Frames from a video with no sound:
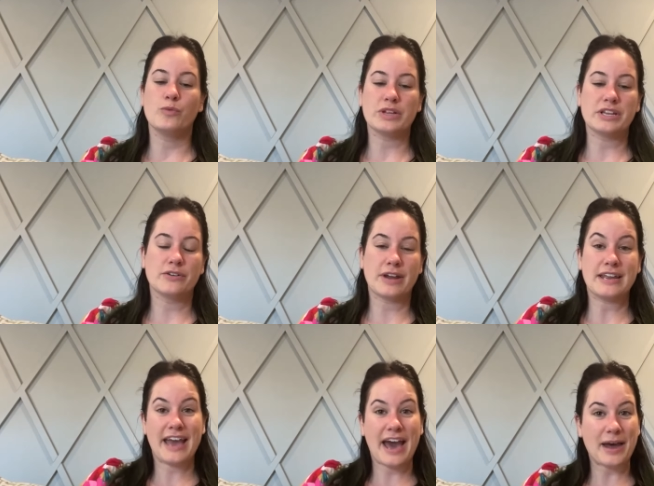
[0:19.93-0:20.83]
really
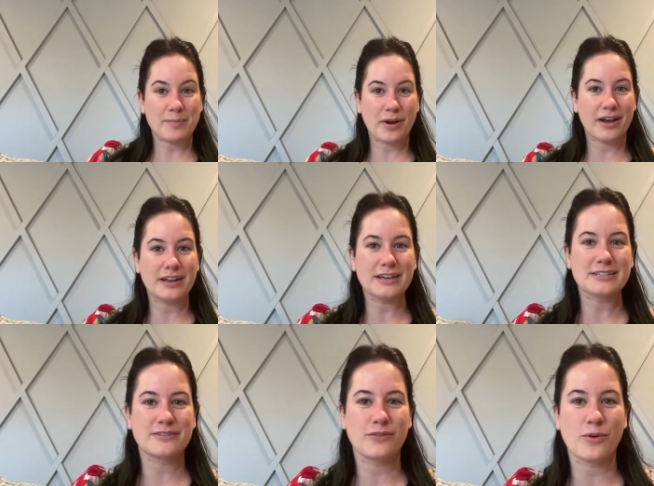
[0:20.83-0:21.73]
great cat
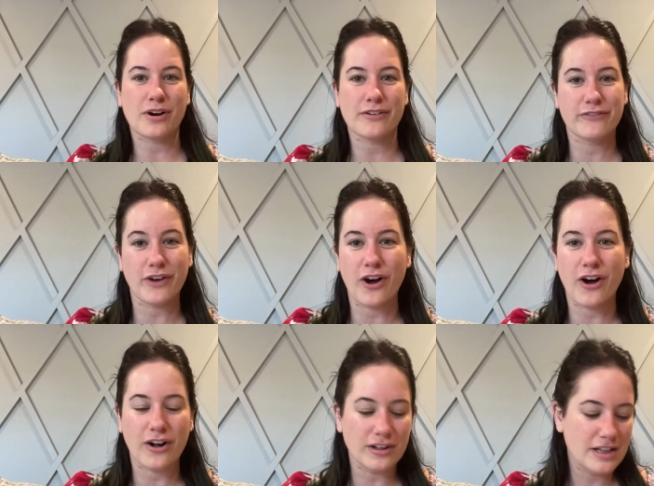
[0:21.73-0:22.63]
products for
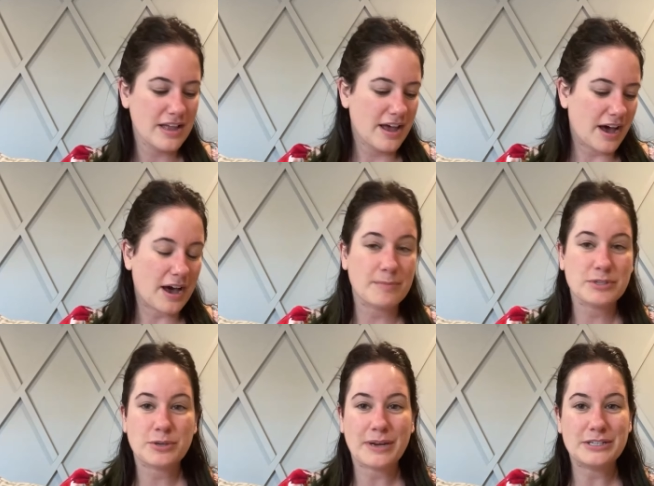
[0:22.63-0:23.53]
fall.
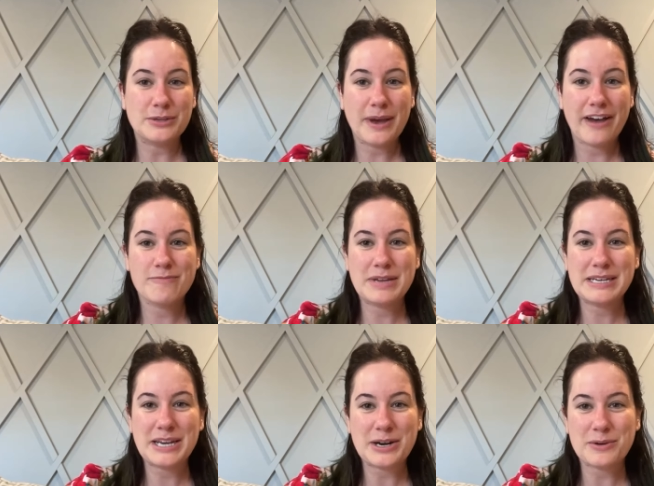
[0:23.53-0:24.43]
Um, so I do have
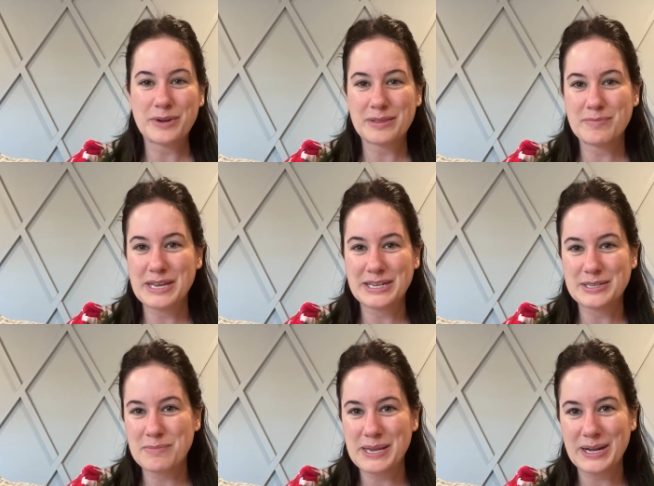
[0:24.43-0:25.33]
Mindy here with me
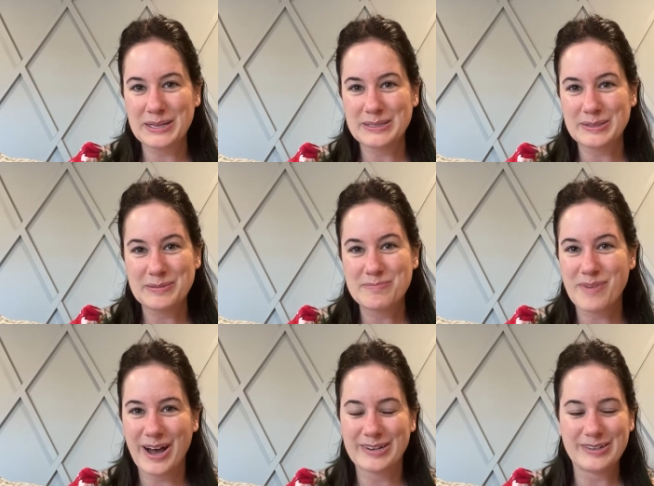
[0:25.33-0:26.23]
to be a little
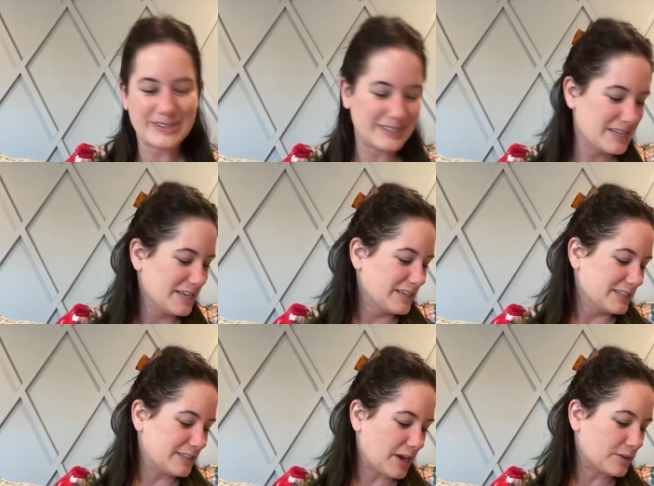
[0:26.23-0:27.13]
model.
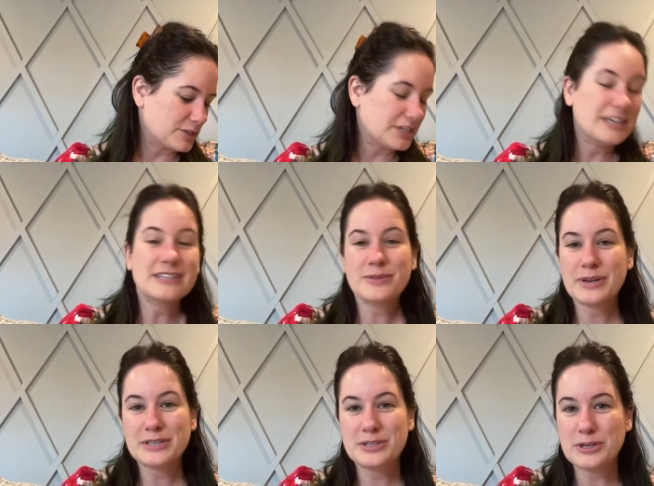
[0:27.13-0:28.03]
So she's
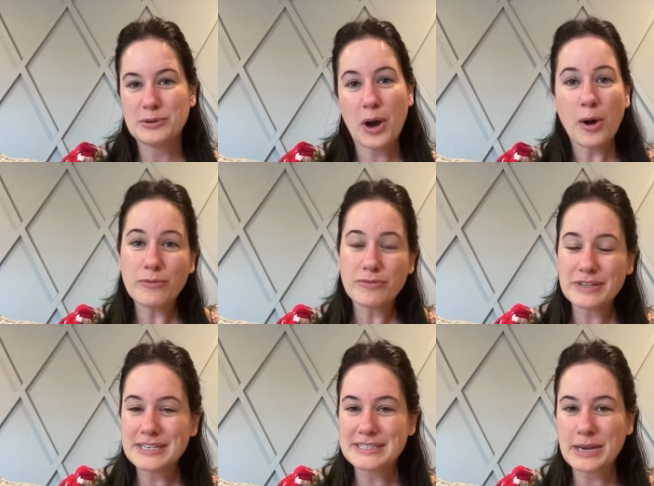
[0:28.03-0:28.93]
going to
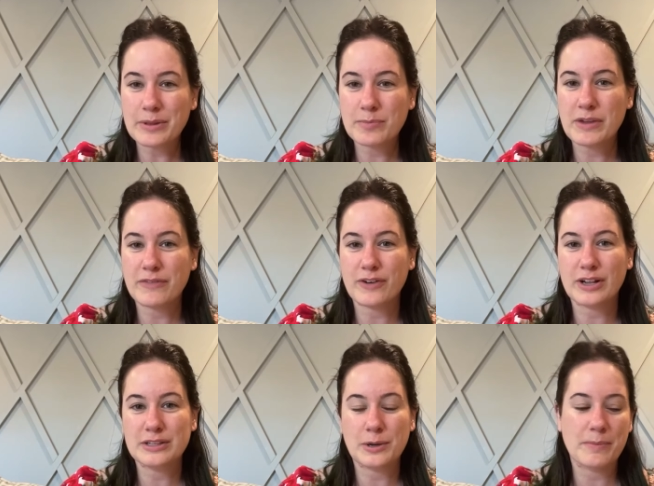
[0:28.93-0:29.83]
hopefully stay with me for
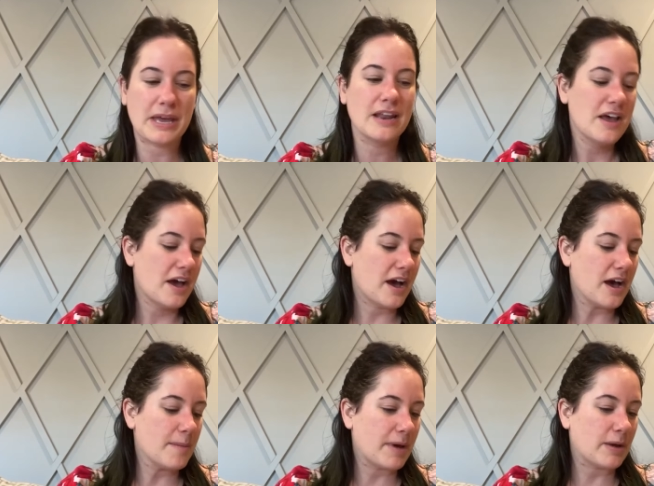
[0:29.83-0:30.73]
a little bit.
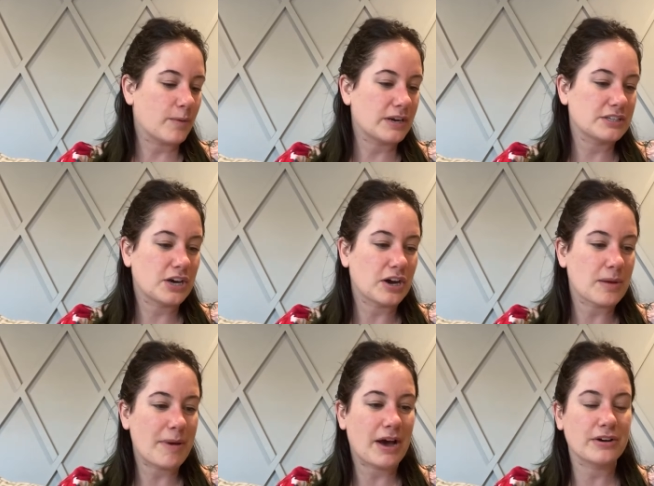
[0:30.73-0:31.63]
Um, I want to
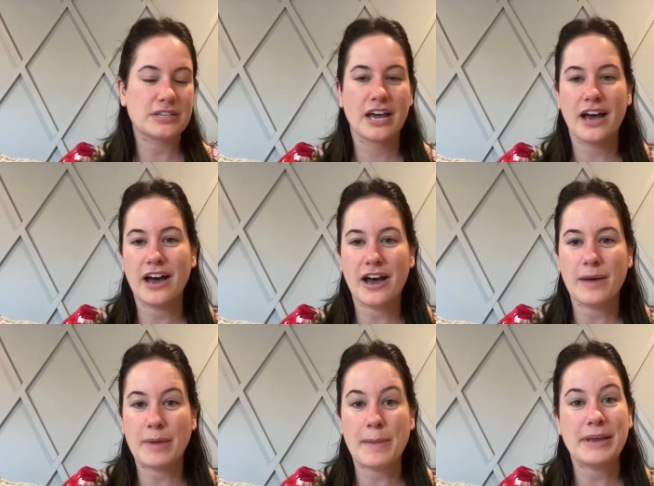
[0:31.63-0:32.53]
talk about,
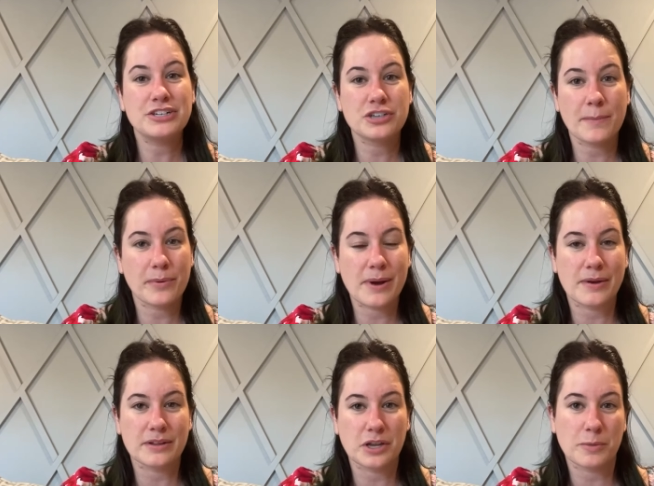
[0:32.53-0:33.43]
um, I may jump
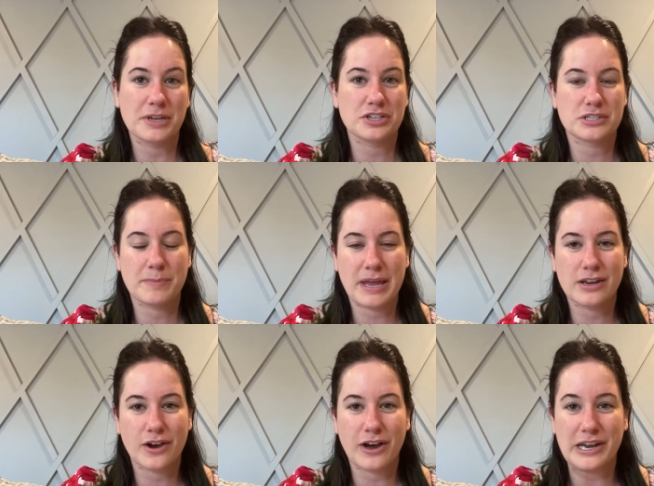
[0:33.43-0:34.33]
around a little bit just
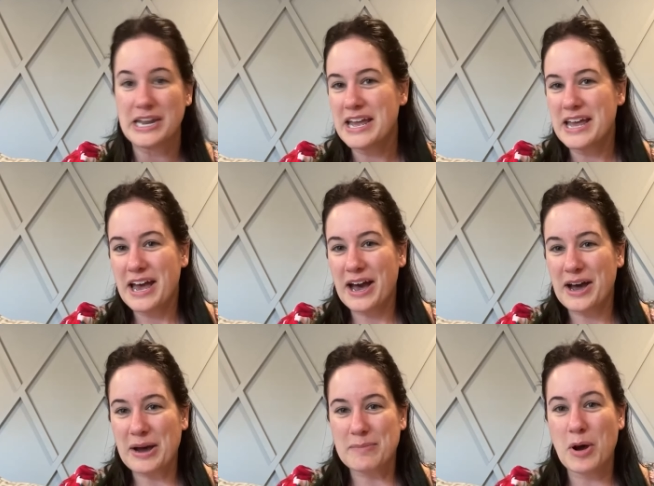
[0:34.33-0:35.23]
depending on
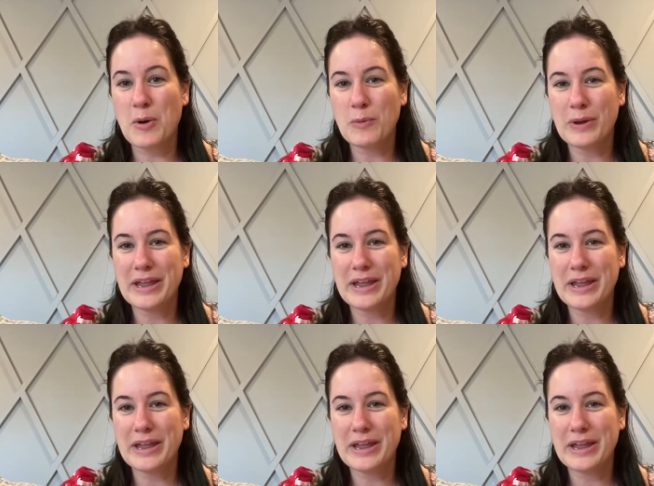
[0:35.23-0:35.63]
um,